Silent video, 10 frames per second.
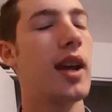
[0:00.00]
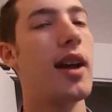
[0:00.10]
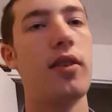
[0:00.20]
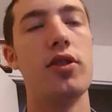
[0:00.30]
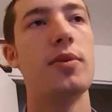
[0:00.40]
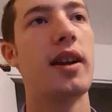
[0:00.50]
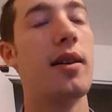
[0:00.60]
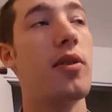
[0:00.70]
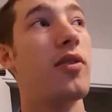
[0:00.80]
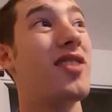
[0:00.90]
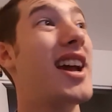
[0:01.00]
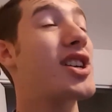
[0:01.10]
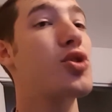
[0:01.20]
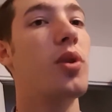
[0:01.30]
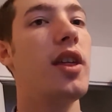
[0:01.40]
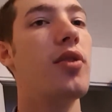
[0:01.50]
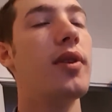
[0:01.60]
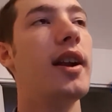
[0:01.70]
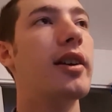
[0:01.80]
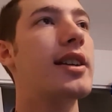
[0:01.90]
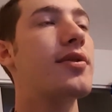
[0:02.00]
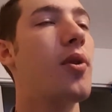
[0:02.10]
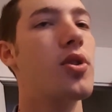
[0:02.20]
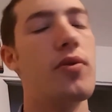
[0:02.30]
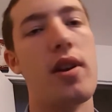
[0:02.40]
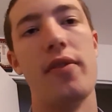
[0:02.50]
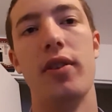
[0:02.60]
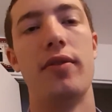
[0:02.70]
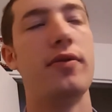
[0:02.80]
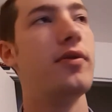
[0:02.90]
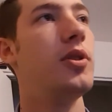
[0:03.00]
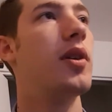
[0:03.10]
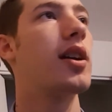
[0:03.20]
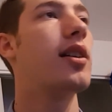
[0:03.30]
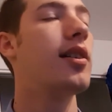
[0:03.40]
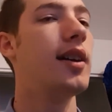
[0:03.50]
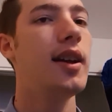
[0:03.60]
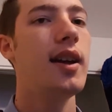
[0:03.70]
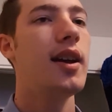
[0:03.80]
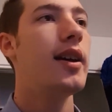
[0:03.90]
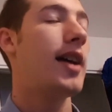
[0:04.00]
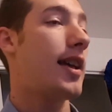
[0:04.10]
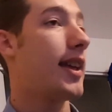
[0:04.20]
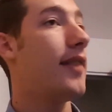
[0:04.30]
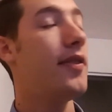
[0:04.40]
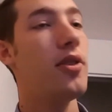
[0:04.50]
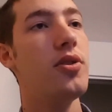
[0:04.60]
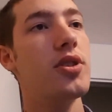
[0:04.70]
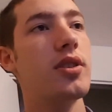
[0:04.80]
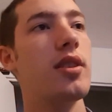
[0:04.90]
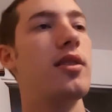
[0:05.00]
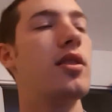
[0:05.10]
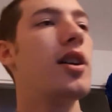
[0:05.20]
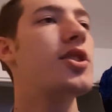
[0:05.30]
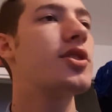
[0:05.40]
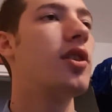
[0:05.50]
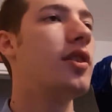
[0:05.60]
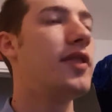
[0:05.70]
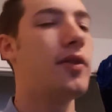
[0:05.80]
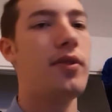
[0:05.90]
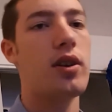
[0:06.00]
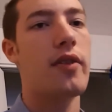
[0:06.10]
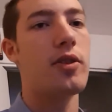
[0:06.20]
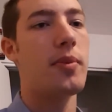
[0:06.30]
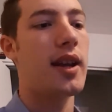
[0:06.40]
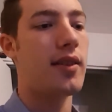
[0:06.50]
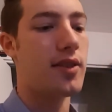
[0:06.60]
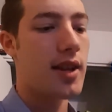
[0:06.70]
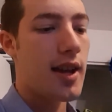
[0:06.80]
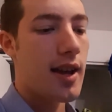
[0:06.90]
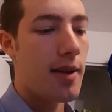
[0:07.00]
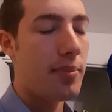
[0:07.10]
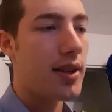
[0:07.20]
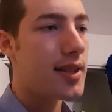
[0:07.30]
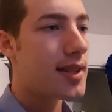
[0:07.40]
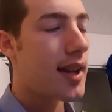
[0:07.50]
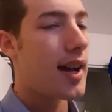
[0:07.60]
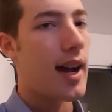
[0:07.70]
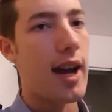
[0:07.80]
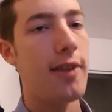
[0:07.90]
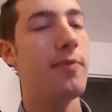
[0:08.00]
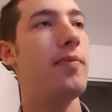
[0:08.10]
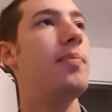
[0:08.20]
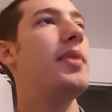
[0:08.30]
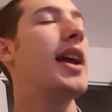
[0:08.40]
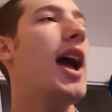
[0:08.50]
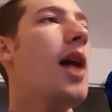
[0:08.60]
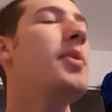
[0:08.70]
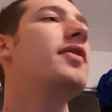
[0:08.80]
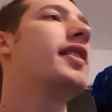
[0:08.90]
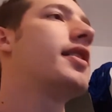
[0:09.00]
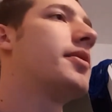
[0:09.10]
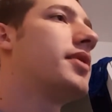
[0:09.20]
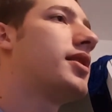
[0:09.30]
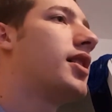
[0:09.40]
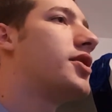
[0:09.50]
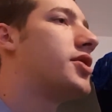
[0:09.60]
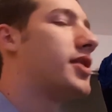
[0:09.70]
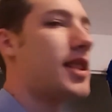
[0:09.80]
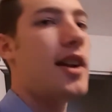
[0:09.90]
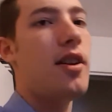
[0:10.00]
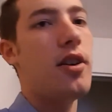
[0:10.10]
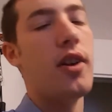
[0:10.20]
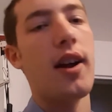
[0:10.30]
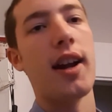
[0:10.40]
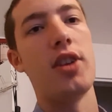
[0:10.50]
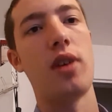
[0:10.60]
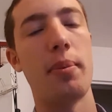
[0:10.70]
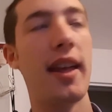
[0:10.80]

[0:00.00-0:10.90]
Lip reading: know, I'm just making up, or X-23 or X-Force, whatever you want to call it. Give those to Touchstone if you don't feel comfortable making those. And plus, I'd be happy to give them to Touchstone because I know you're not going to drop